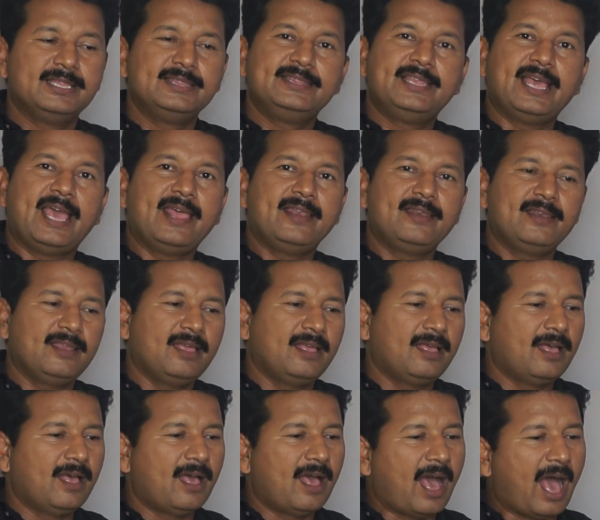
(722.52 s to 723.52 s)
Then
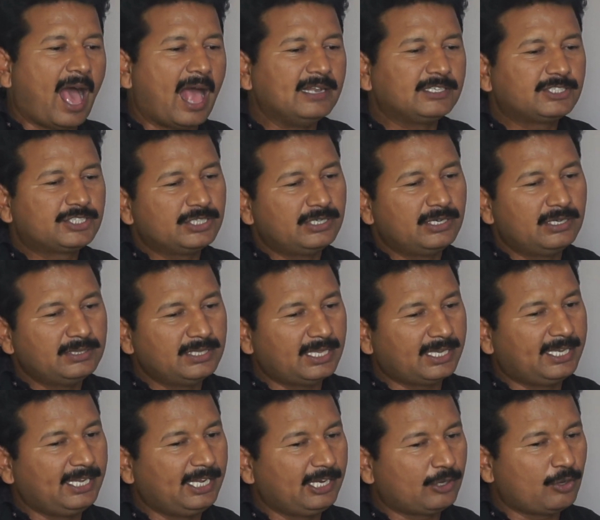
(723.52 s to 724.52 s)
I'll turn
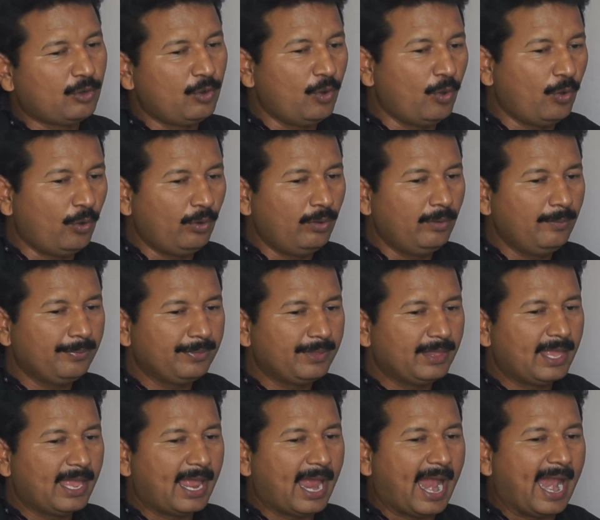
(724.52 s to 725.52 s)
the heat low
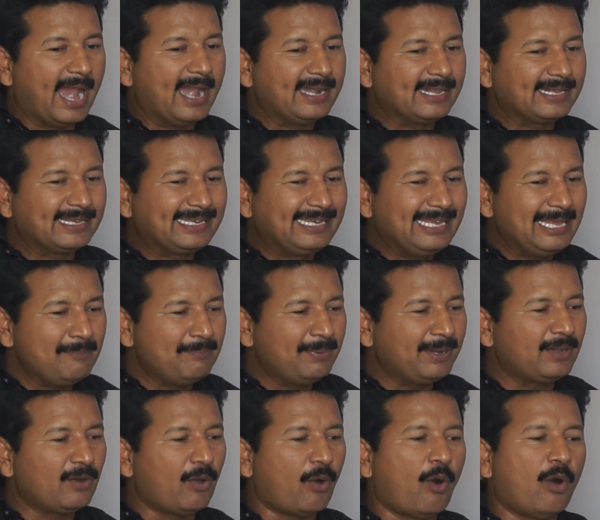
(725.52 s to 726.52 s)
and keep
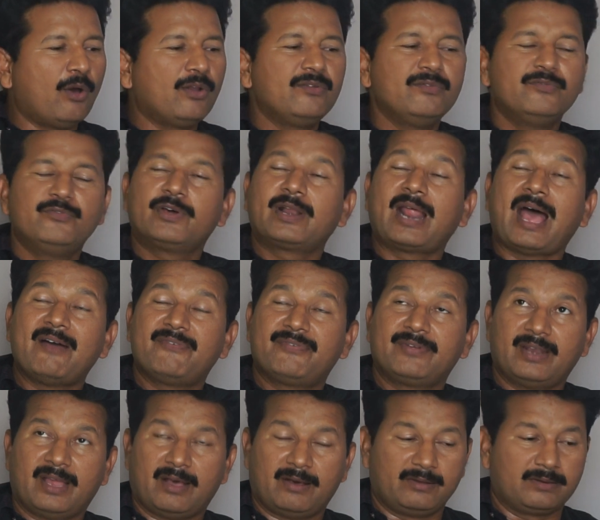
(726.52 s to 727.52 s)
it on for half
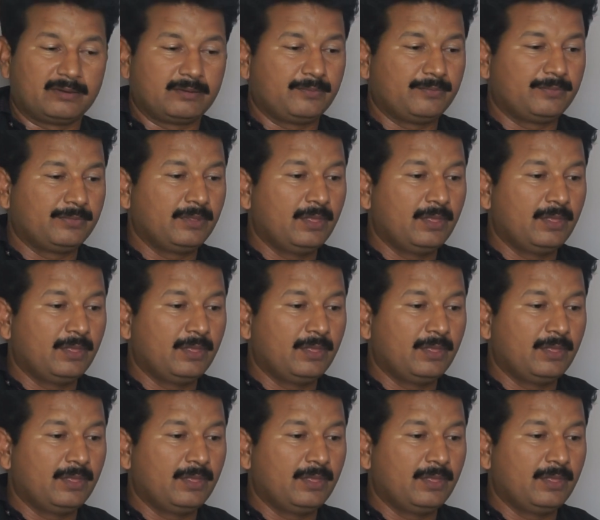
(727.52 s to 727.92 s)
an hour.